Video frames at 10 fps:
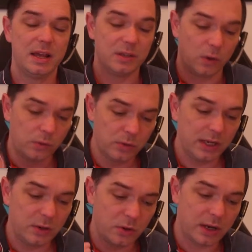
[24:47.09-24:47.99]
You only
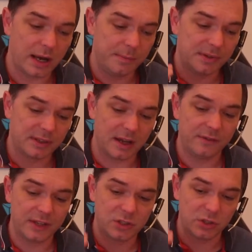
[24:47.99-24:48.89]
look up stuff
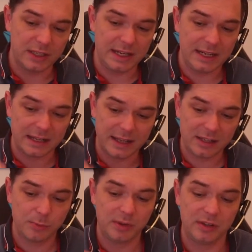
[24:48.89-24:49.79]
that you need at that
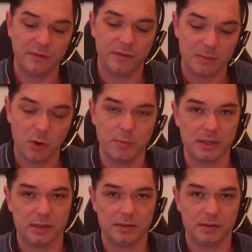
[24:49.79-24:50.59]
specific moment.